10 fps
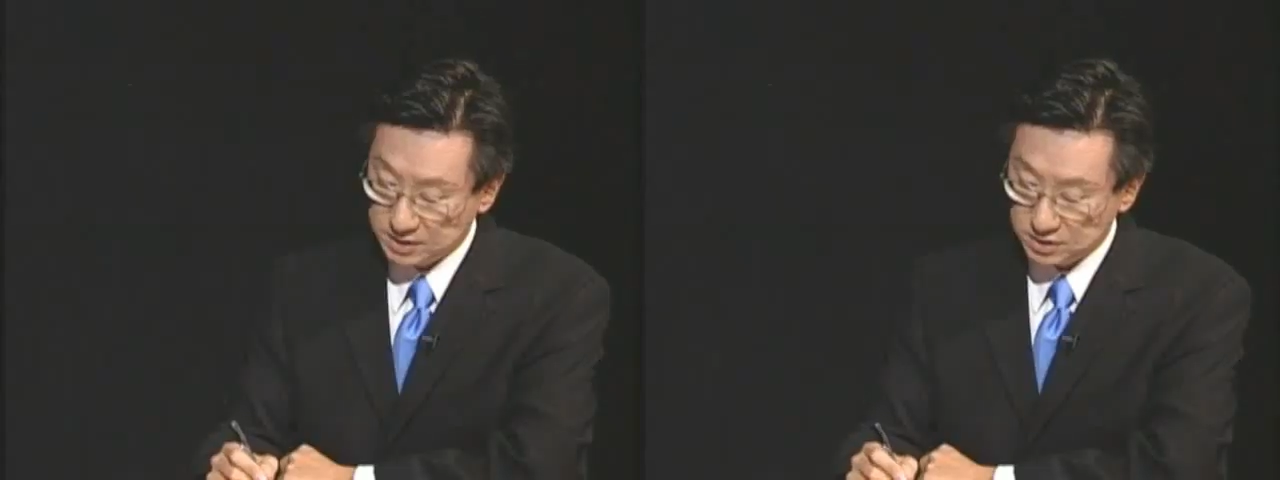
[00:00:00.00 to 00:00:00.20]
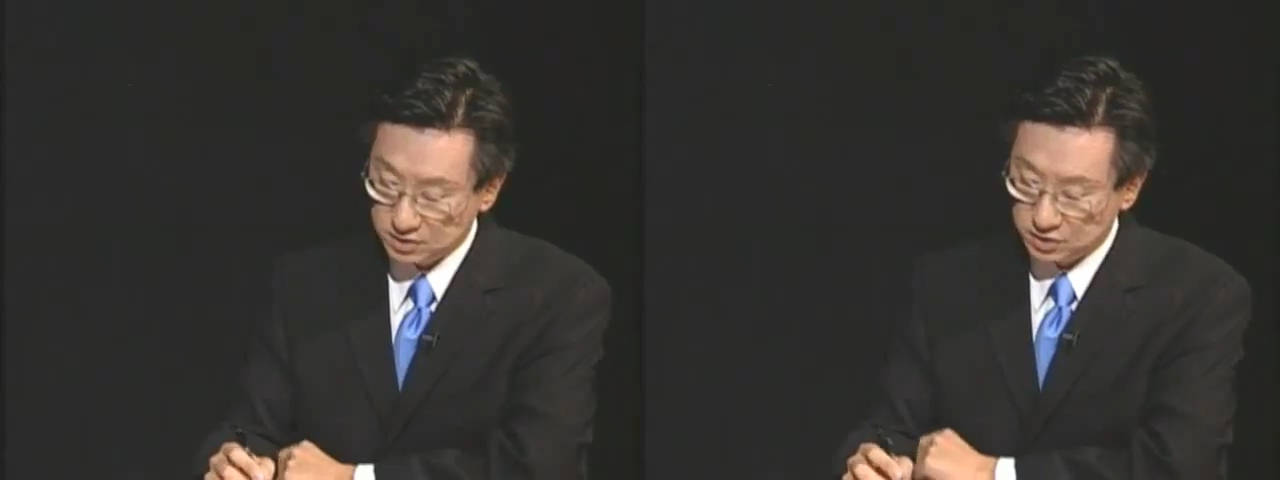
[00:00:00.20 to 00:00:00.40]

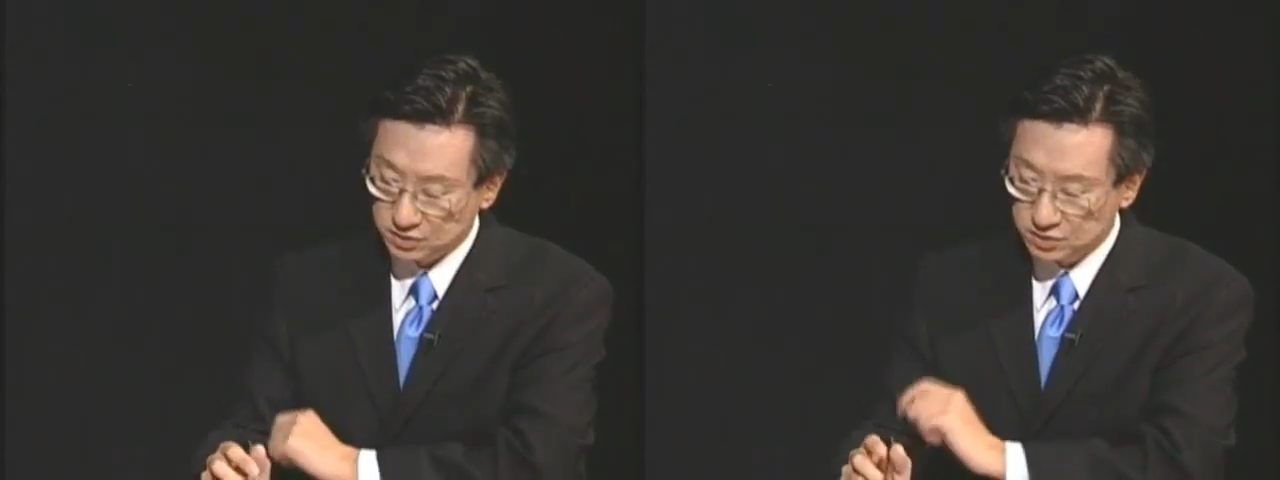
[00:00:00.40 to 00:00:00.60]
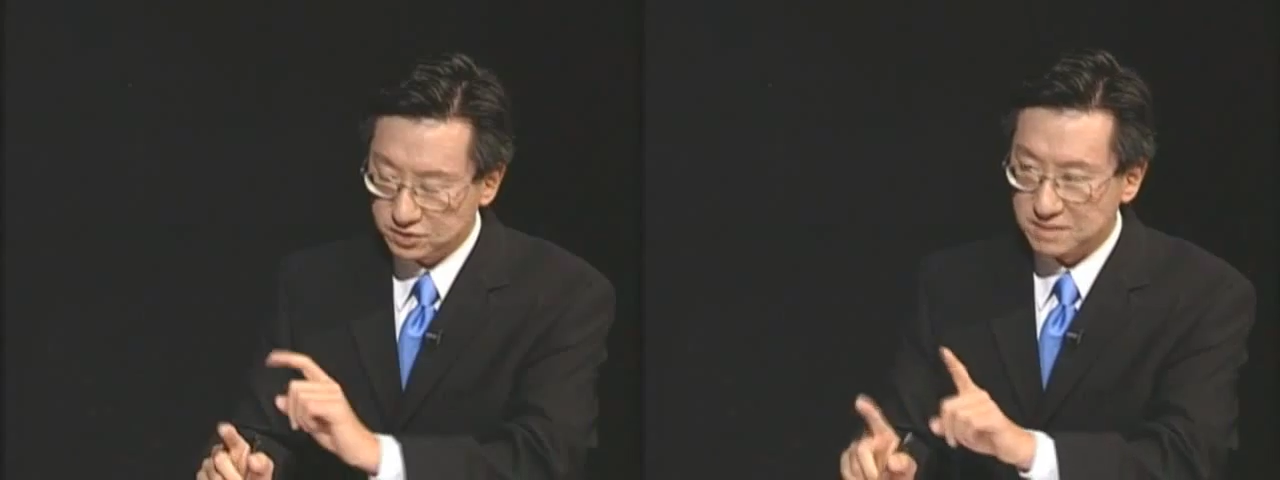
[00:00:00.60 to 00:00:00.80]
Beijing
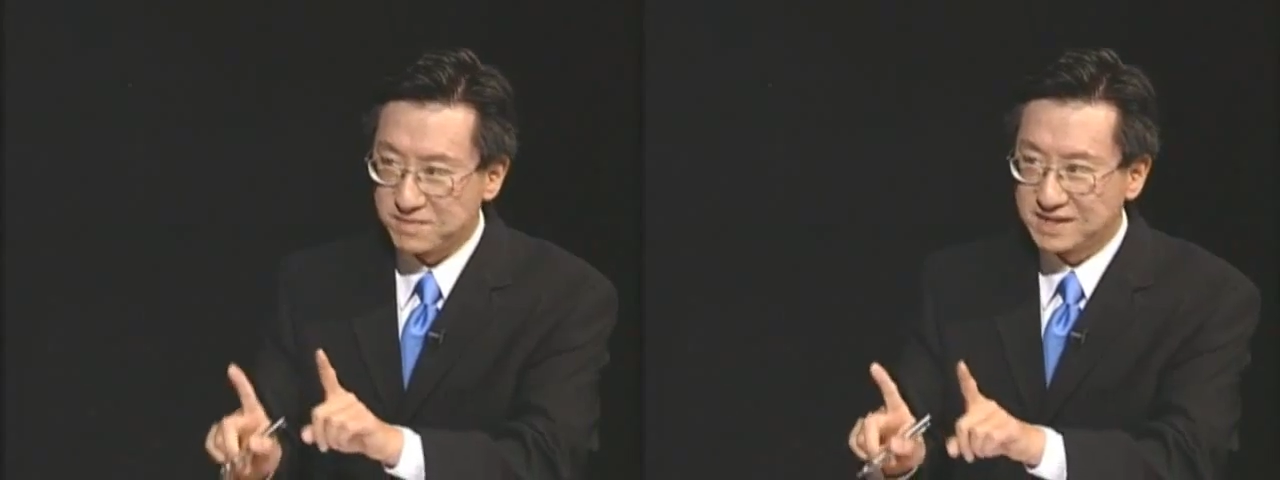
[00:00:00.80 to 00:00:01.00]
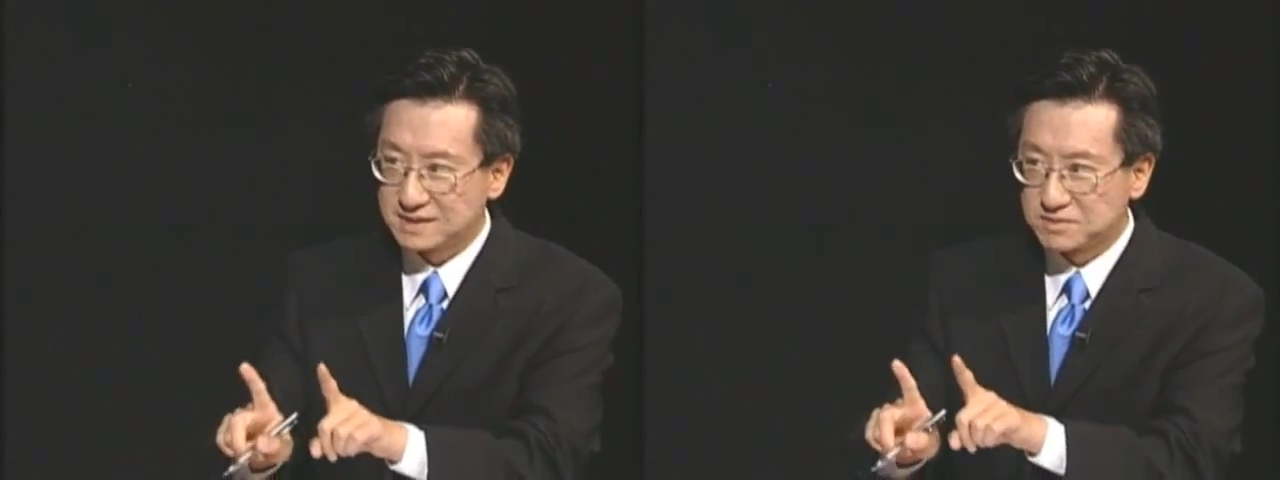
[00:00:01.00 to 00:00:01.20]
usually
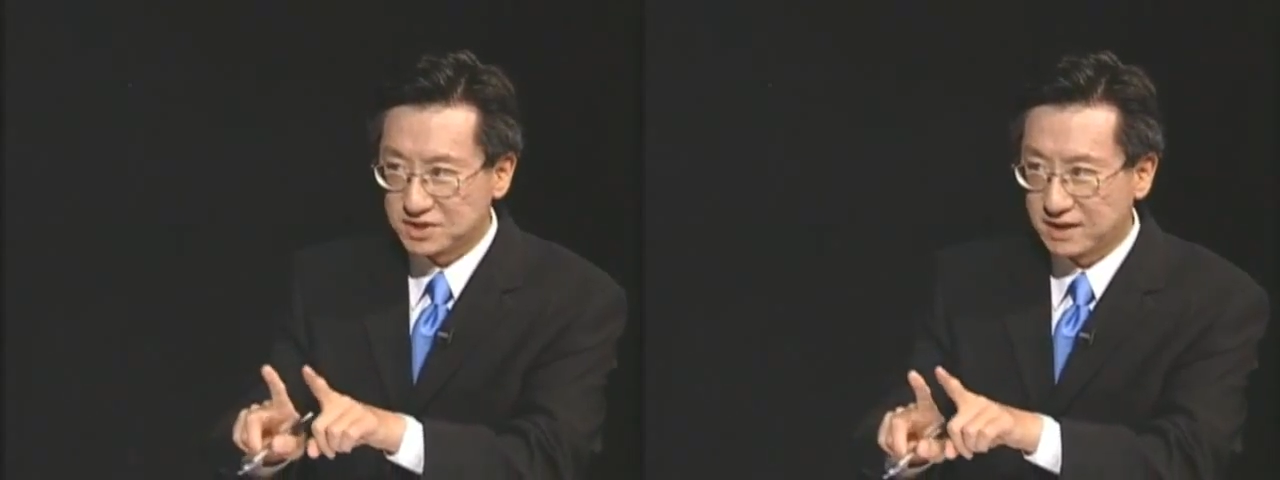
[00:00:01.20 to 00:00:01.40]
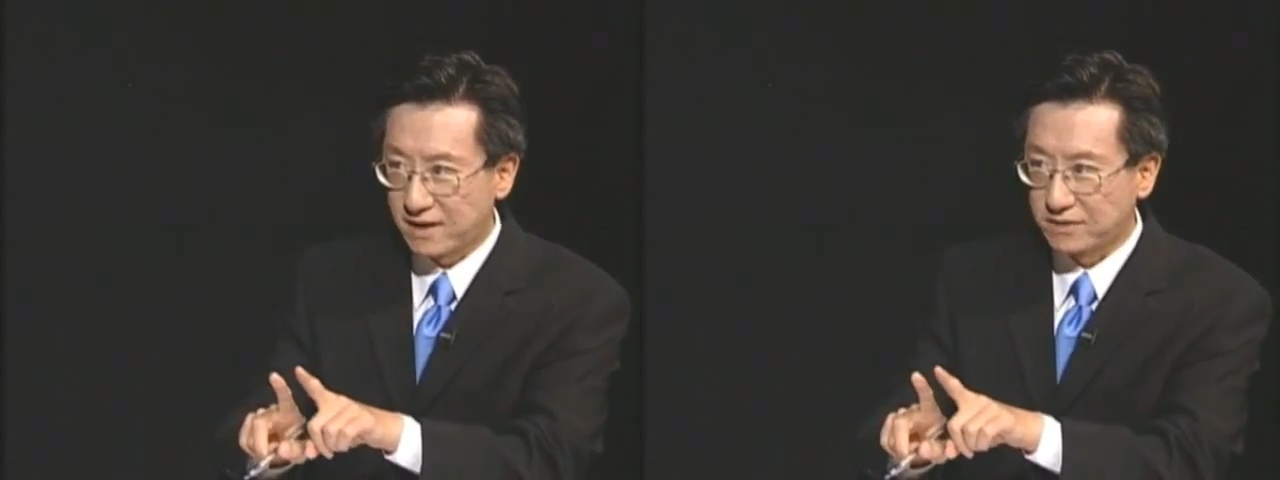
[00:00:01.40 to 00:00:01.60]
mix them
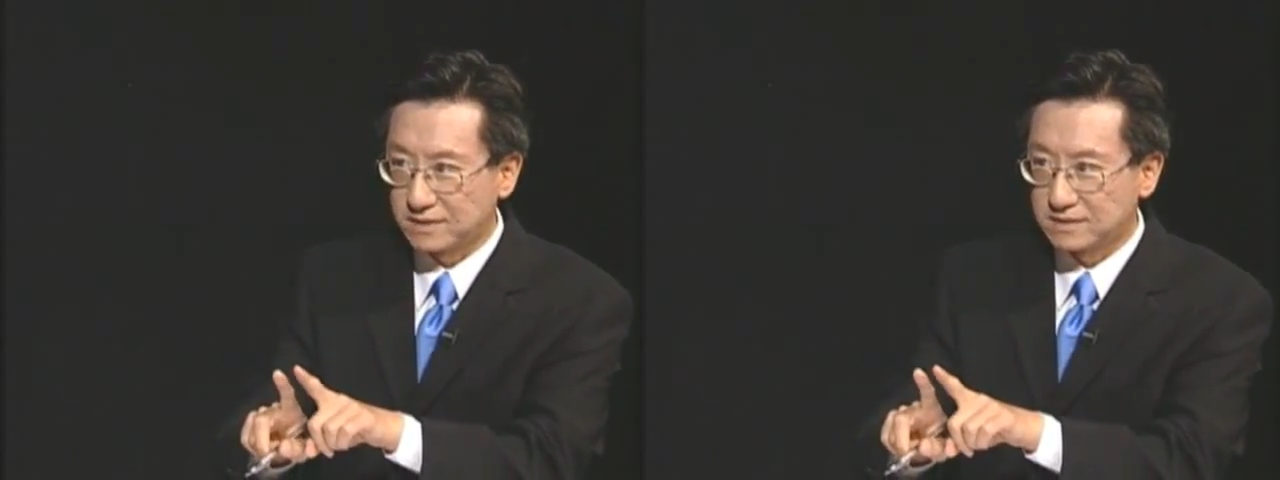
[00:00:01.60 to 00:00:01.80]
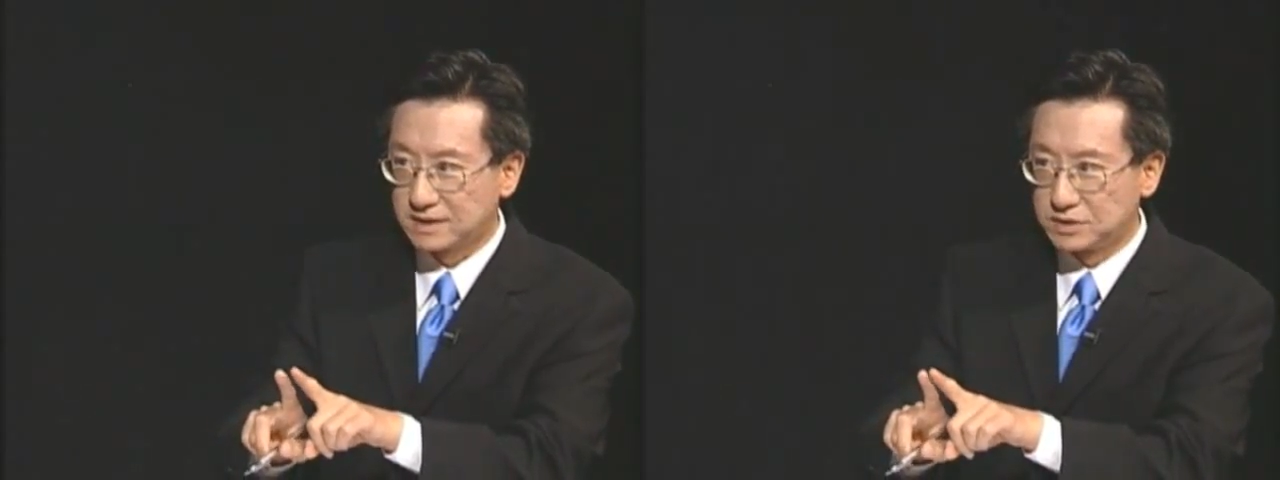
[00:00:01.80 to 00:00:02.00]
together.